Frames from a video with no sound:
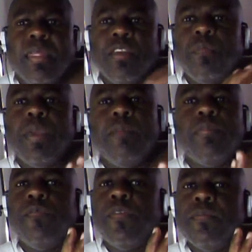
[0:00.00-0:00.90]
They're
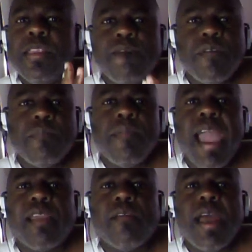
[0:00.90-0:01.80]
people from different
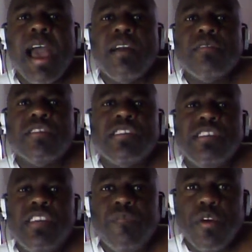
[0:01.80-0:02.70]
backgrounds,
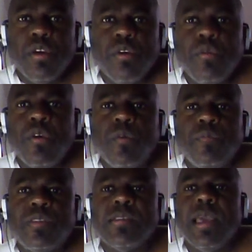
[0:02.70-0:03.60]
different
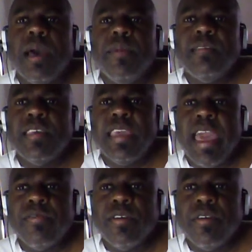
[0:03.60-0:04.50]
groups coming
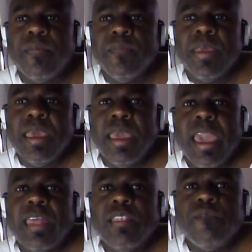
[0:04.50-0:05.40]
together,
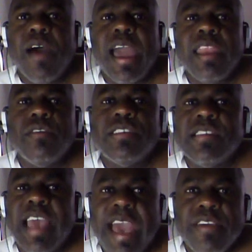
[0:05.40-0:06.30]
and the fighter is
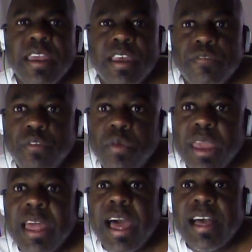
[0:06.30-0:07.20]
savvy enough to
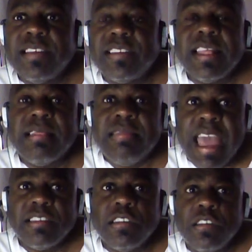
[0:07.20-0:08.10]
realize that
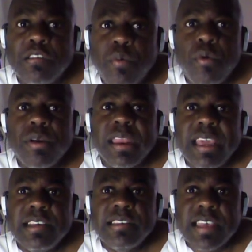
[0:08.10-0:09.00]
that's the sport
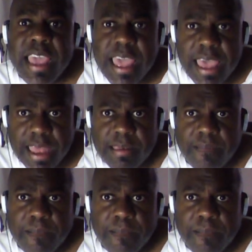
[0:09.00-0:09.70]
he's in,